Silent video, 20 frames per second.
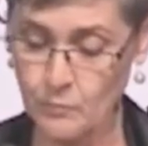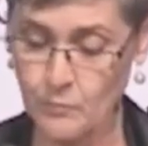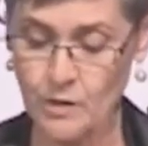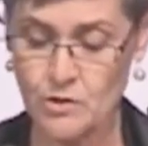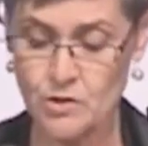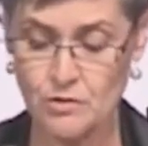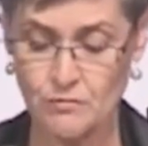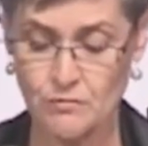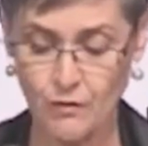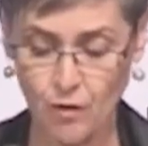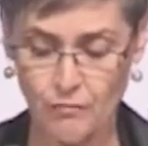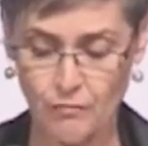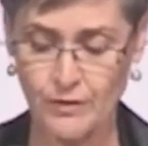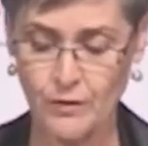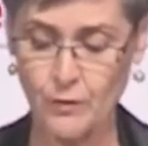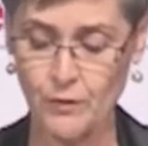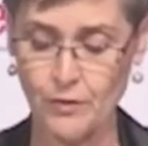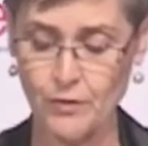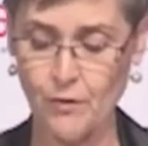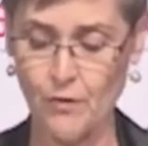devolving
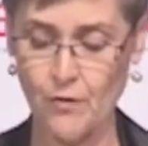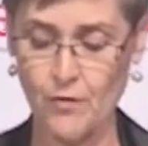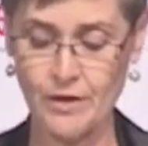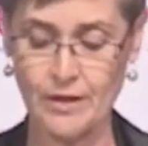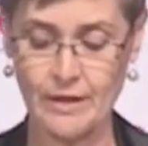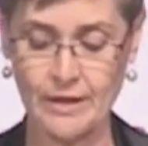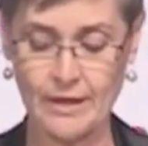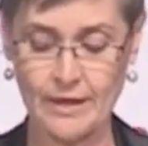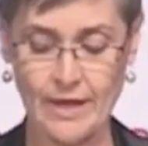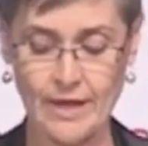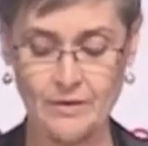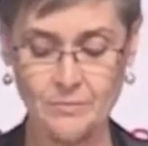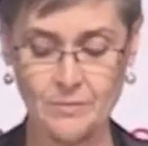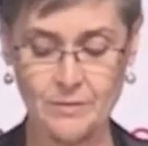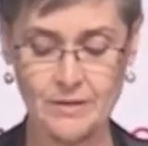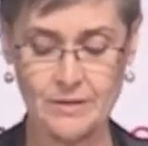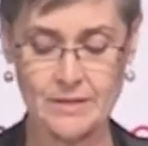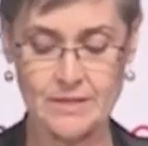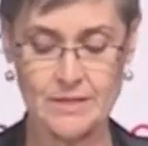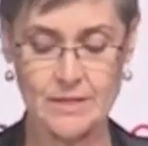authority and
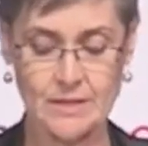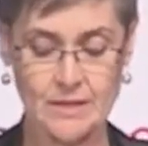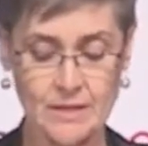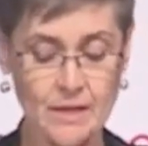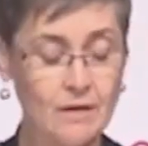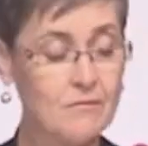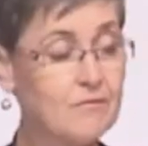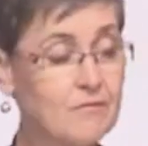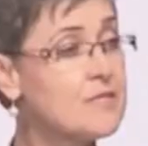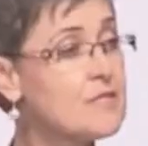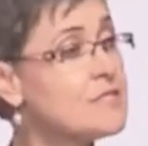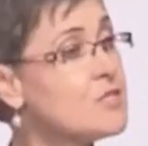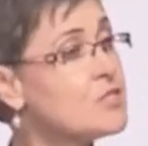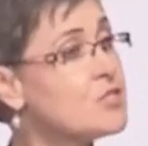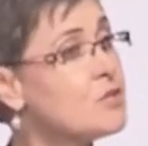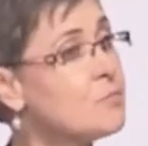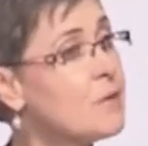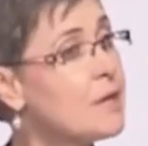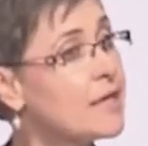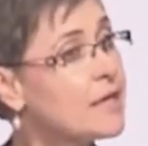accountability for
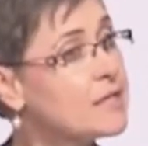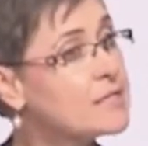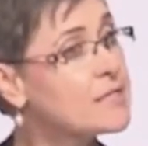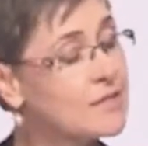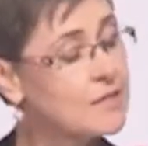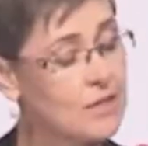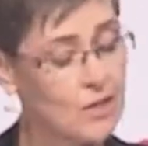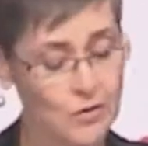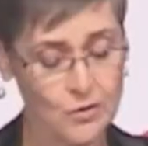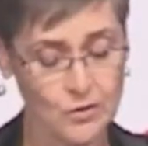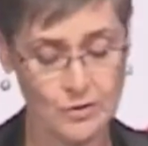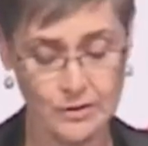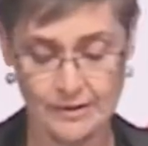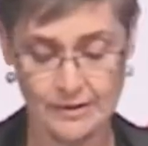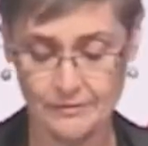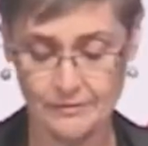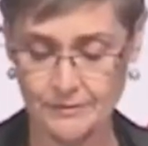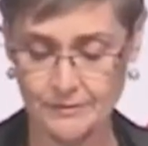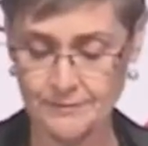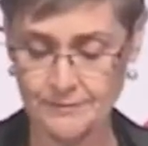decision-making to the local
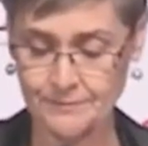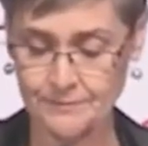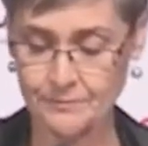level,